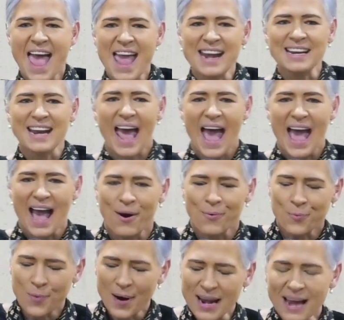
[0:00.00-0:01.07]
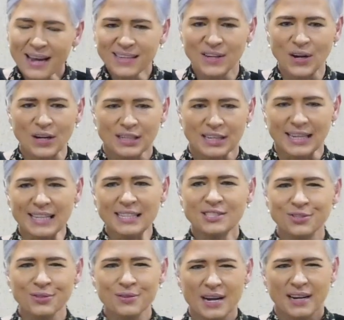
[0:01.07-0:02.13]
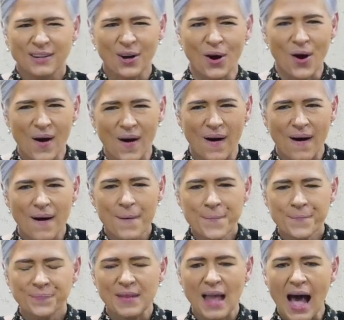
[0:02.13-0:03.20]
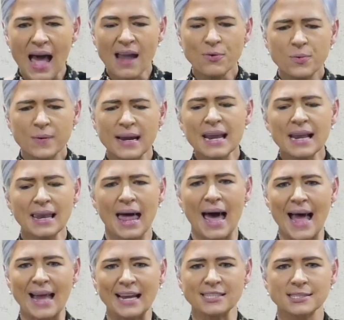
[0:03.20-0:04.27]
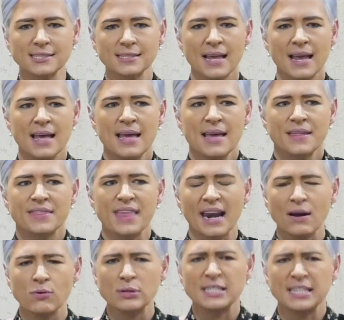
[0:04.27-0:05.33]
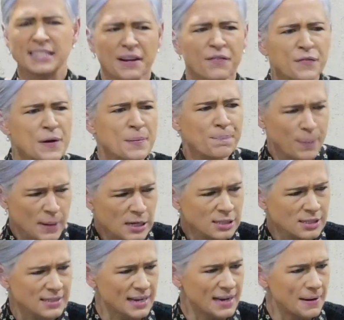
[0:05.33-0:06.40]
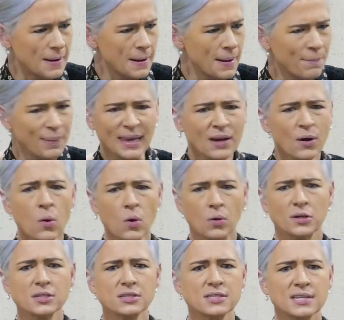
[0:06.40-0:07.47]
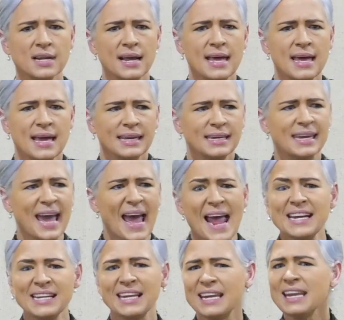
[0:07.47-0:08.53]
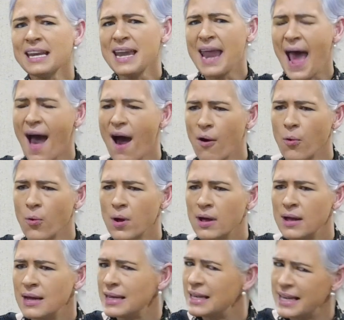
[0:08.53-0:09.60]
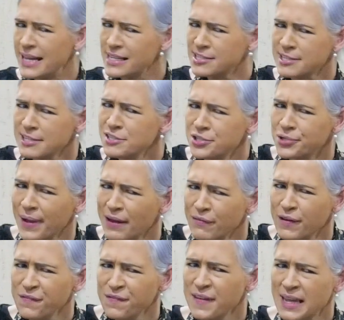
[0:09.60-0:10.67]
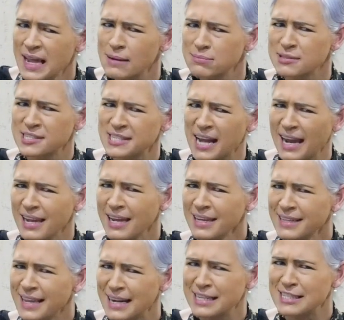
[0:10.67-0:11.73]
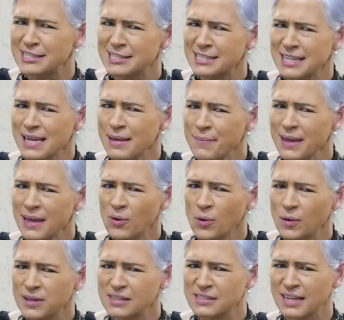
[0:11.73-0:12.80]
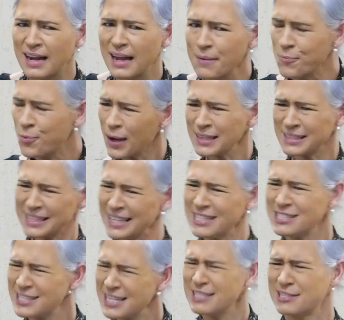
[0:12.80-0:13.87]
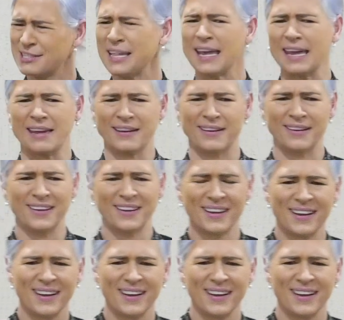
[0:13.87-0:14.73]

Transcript: And when I got into the car, I realized that I was a different person, because can he now listen to everything I'm saying? Can he see me all the time? What is this thing?